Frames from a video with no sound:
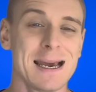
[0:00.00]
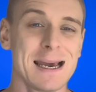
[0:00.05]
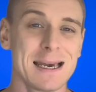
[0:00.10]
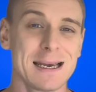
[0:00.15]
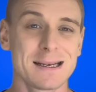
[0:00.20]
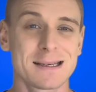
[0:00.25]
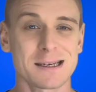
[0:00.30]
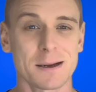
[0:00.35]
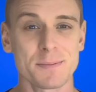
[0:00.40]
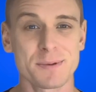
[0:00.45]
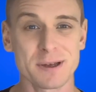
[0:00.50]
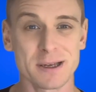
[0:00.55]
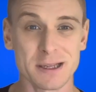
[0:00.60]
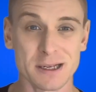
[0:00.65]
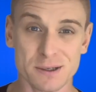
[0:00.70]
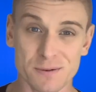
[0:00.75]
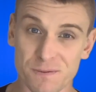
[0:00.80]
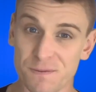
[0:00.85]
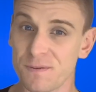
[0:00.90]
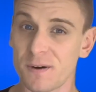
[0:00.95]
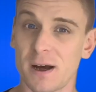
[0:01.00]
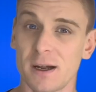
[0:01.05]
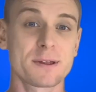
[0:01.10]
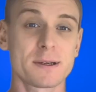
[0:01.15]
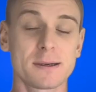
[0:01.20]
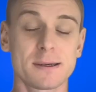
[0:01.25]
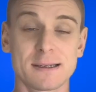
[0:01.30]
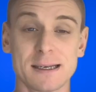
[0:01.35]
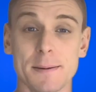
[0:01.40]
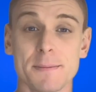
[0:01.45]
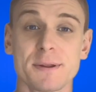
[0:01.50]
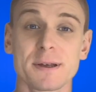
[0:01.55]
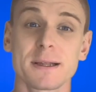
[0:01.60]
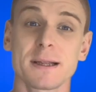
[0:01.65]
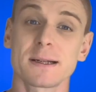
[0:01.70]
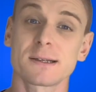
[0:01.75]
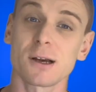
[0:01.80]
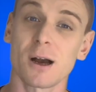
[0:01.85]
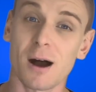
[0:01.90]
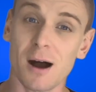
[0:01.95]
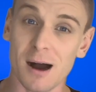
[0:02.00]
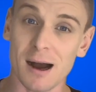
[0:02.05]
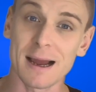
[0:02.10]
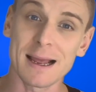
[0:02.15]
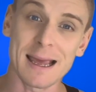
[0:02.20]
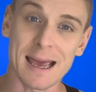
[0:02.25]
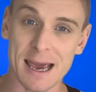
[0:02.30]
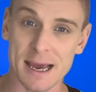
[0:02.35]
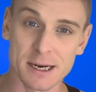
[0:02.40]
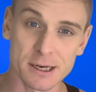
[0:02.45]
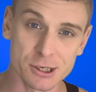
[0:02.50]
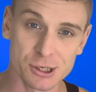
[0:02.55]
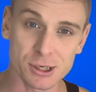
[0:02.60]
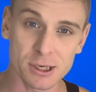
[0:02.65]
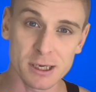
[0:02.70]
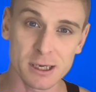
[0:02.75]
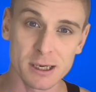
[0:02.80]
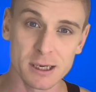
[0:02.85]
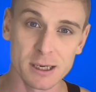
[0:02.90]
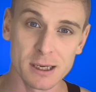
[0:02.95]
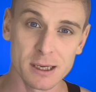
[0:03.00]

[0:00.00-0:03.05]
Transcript: is something that's fun, something that's high energy,